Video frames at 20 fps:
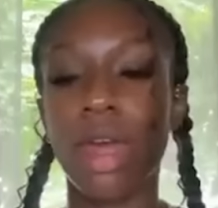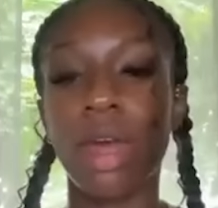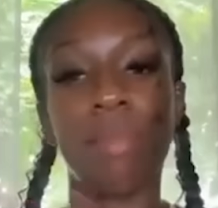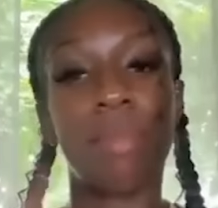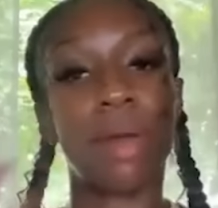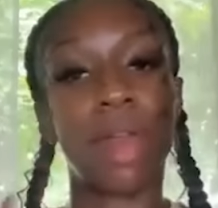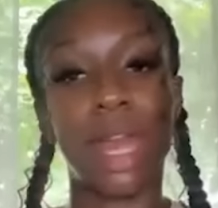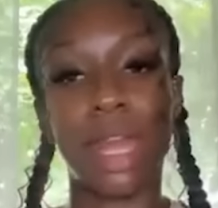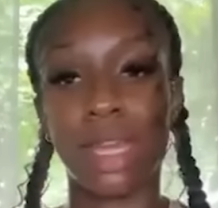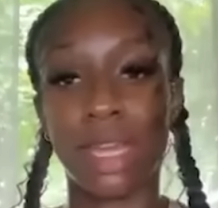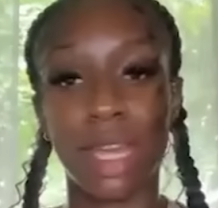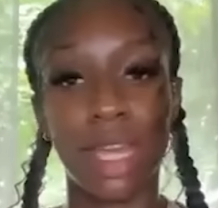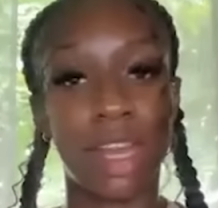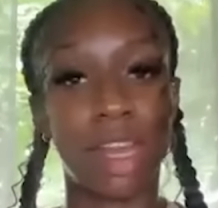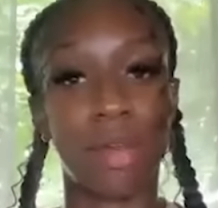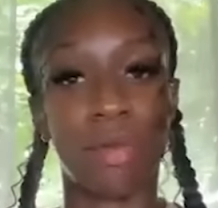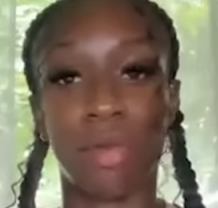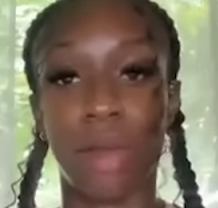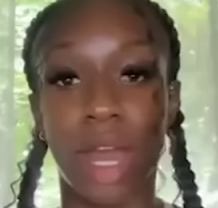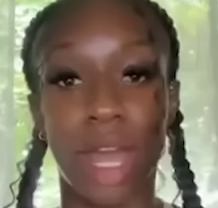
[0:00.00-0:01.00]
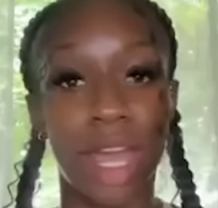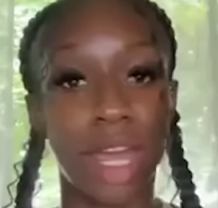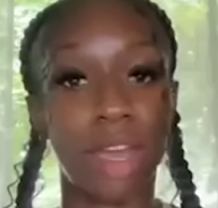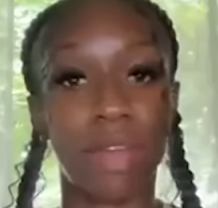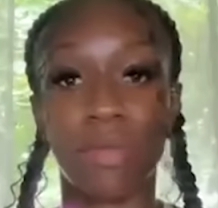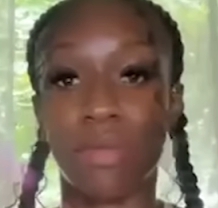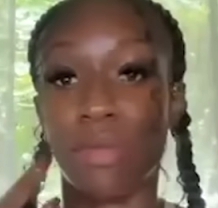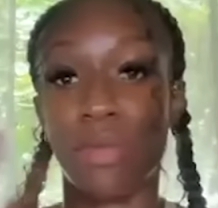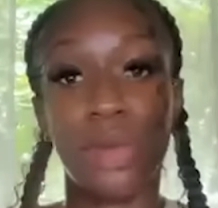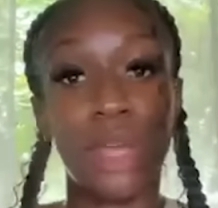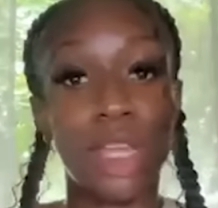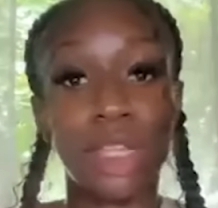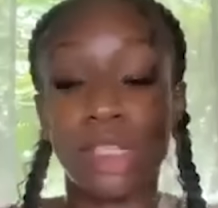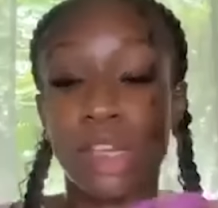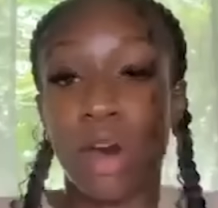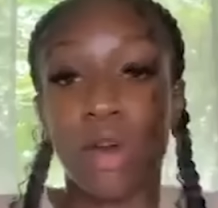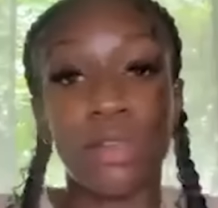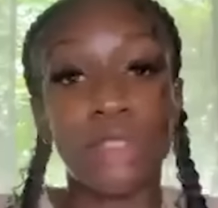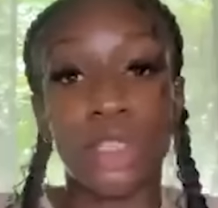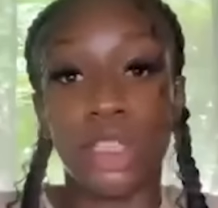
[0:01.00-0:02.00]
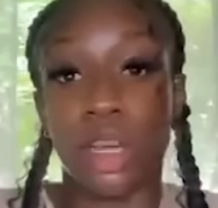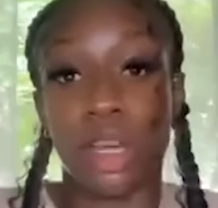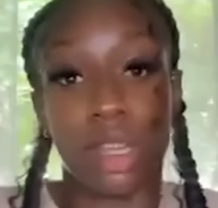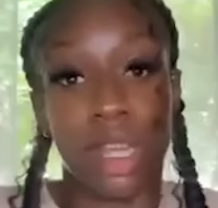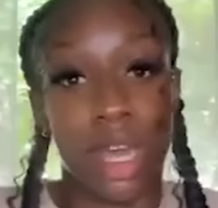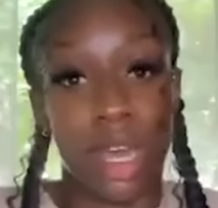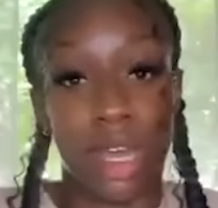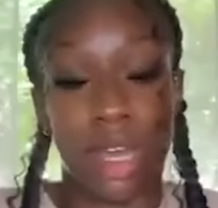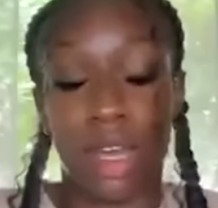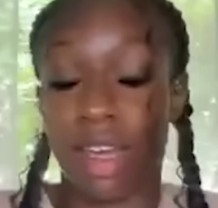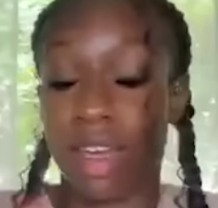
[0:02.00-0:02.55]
But I get it, right? We told y'all that.